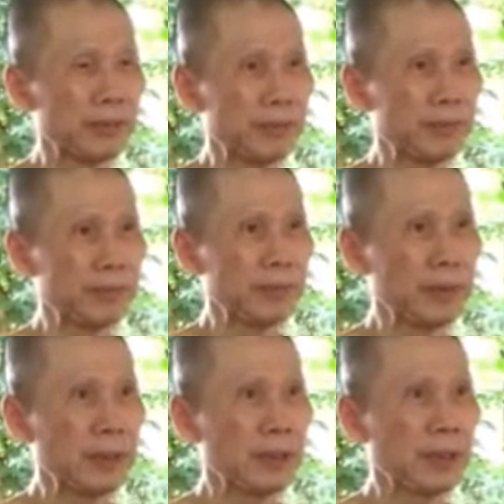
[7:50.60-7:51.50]
So the
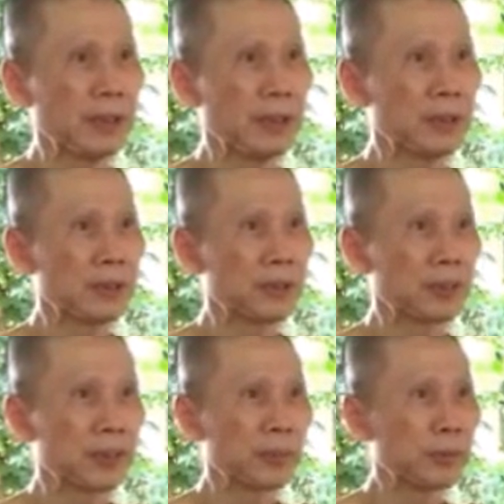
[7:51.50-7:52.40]
Buddha said you have
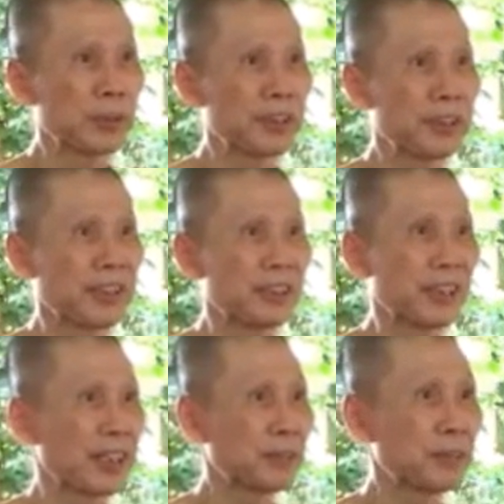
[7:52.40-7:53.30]
to
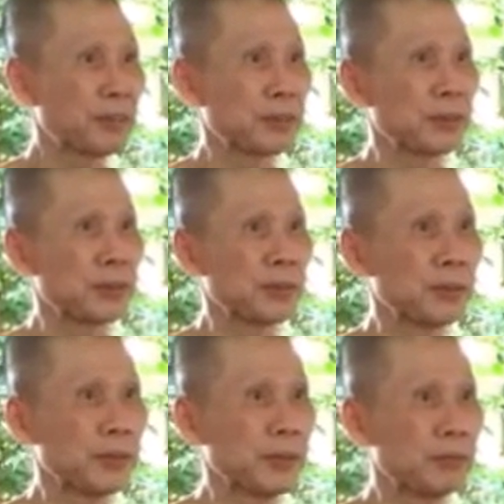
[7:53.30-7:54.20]
resist these
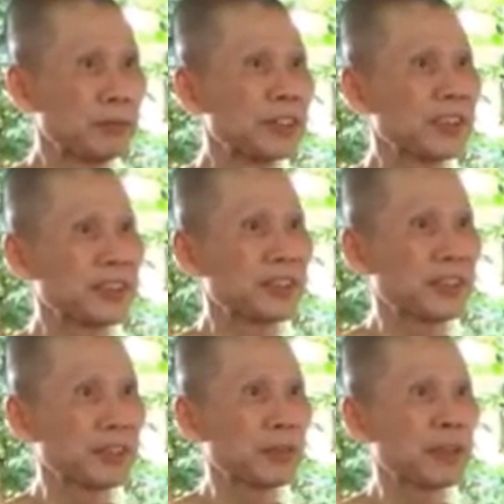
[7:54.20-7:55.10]
cravings,
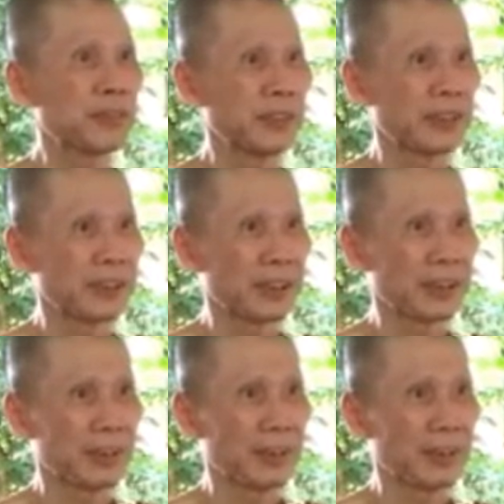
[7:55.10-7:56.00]
give up
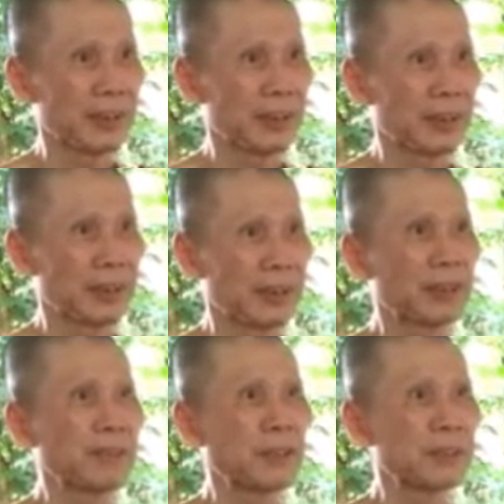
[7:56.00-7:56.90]
these cravings.
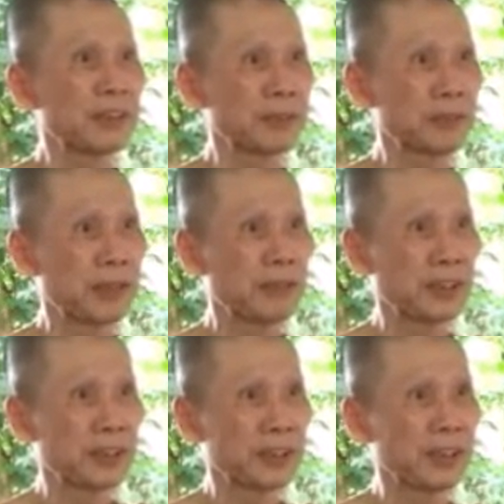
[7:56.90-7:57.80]
When
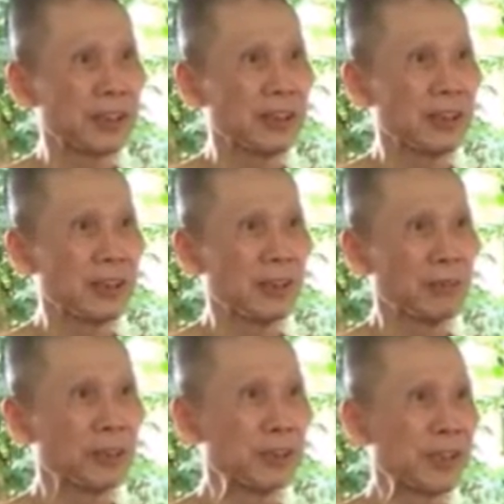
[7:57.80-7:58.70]
you
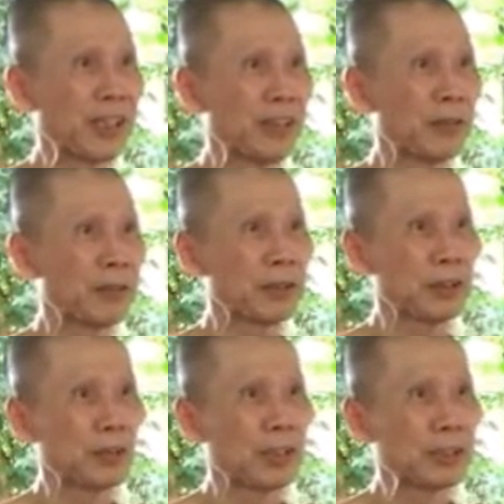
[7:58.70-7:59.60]
want to
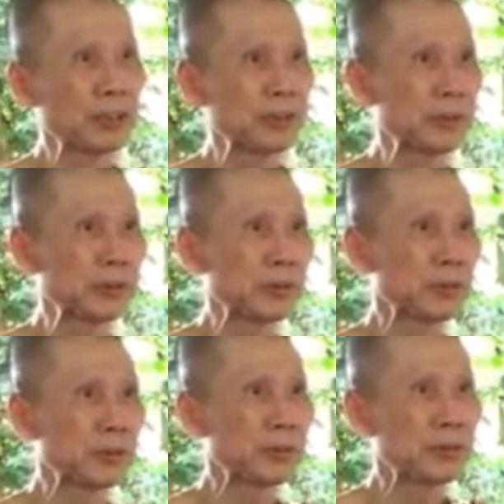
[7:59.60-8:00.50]
do
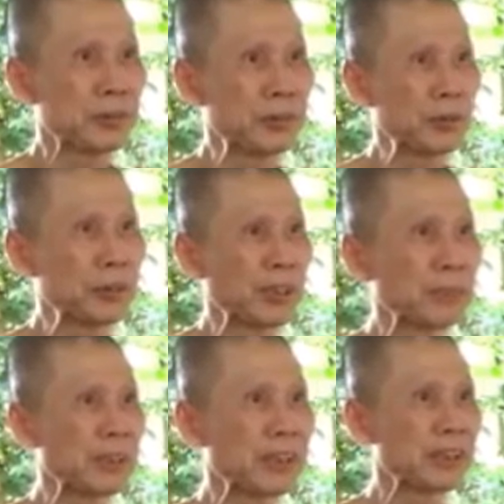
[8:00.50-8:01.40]
something you don't
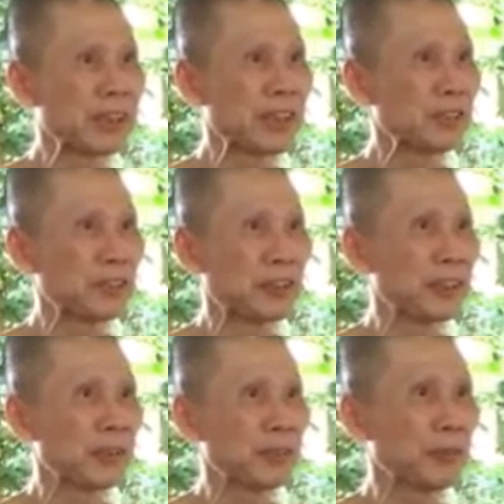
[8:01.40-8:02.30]
really have to do,
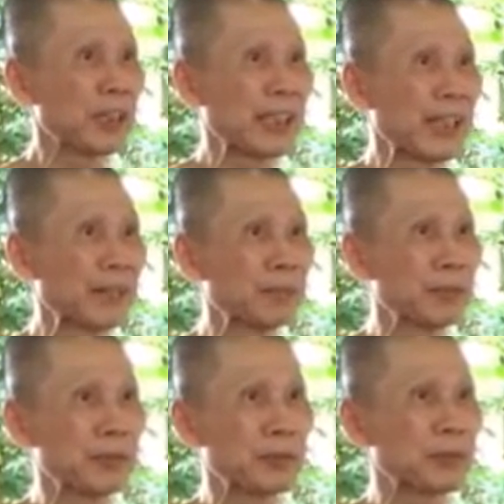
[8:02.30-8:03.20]
don't do it.
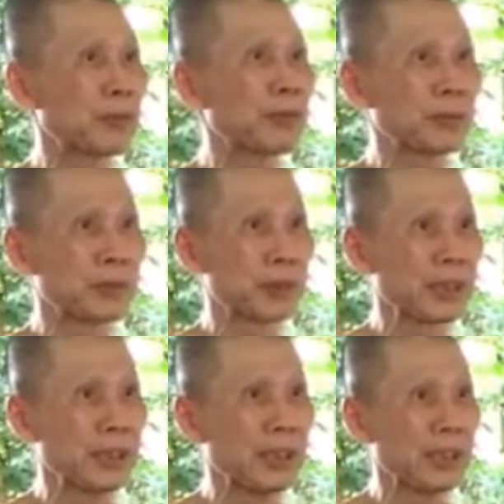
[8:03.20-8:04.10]
Like you
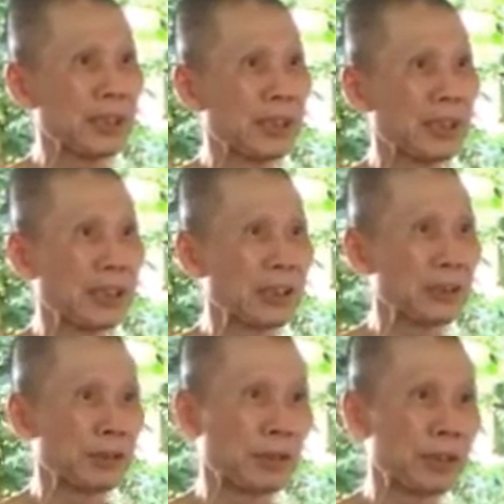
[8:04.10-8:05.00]
want to see a
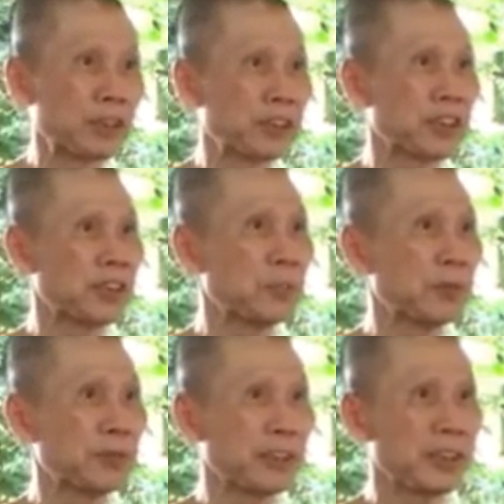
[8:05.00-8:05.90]
movie,
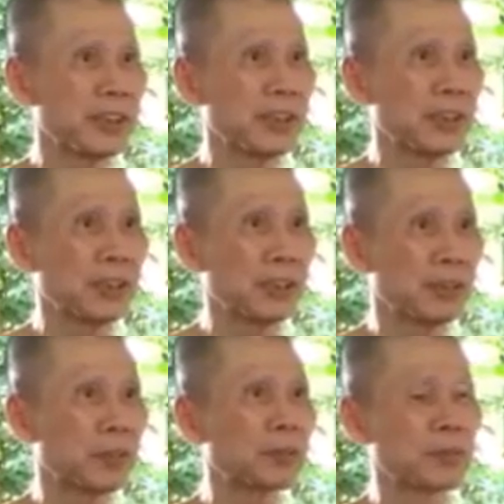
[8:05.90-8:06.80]
don't
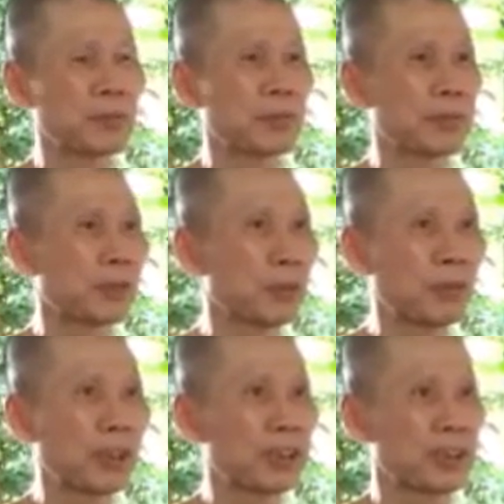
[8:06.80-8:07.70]
watch it. Yeah.
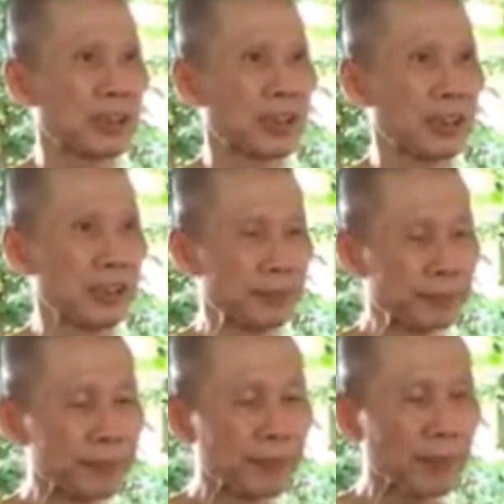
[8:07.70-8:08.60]
You want
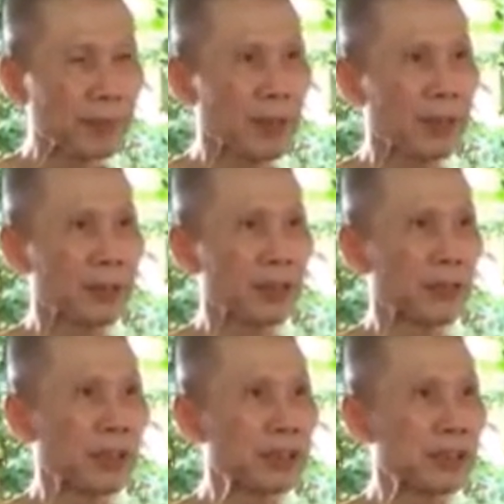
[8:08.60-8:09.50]
to listen to
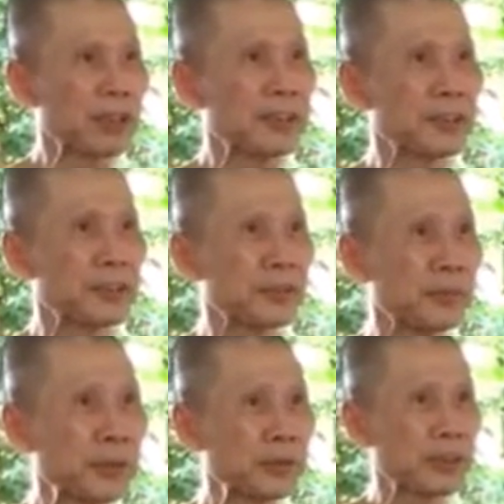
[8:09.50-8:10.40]
music,
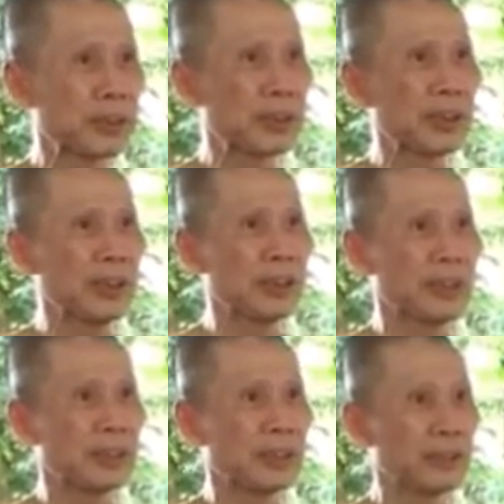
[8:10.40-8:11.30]
don't
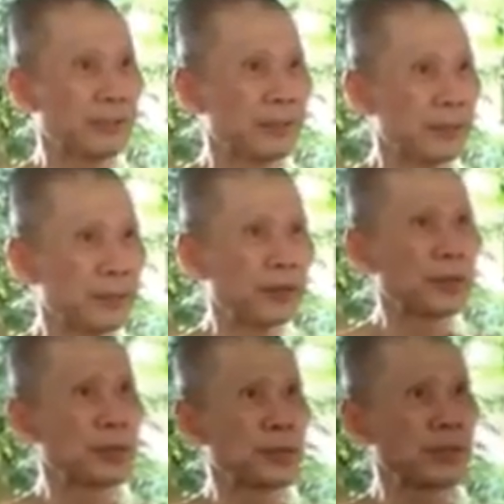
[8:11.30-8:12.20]
do it. Yeah.
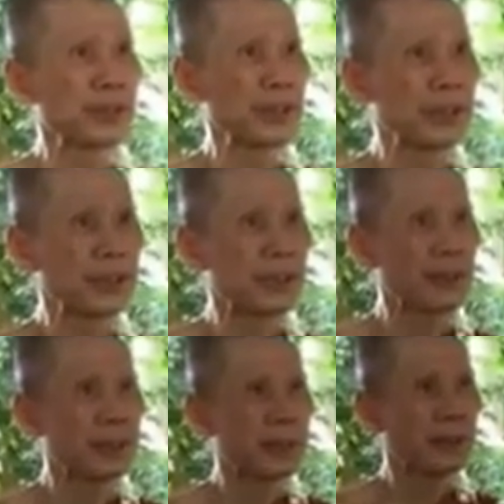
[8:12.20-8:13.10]

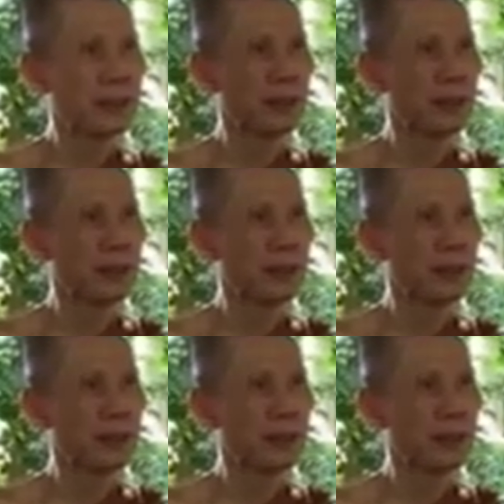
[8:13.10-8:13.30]
Instead,